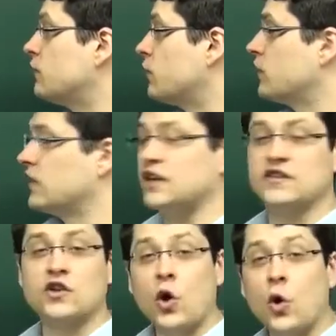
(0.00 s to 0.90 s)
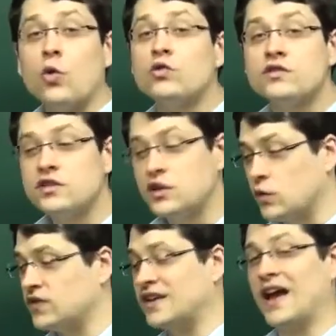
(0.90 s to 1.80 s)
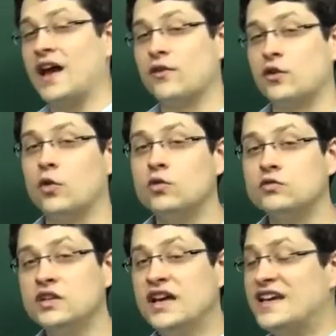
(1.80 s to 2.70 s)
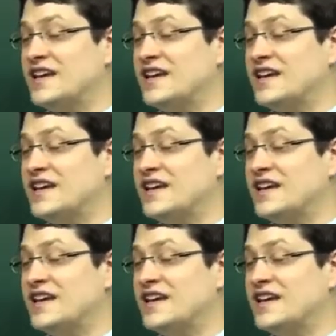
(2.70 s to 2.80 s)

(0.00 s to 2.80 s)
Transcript: infer that he's cold, he wants to get out of the cold,